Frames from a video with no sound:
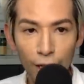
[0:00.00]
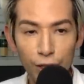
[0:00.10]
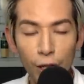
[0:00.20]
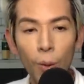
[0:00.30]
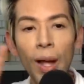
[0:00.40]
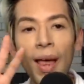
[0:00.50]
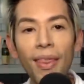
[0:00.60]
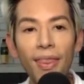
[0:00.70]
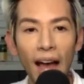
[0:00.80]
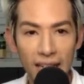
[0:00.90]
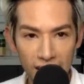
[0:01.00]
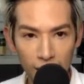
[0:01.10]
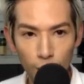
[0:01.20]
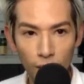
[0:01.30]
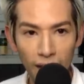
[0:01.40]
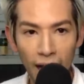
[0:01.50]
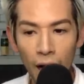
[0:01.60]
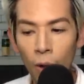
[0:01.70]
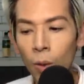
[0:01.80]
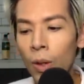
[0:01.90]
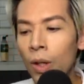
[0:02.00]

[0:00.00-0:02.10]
So that didn't work out.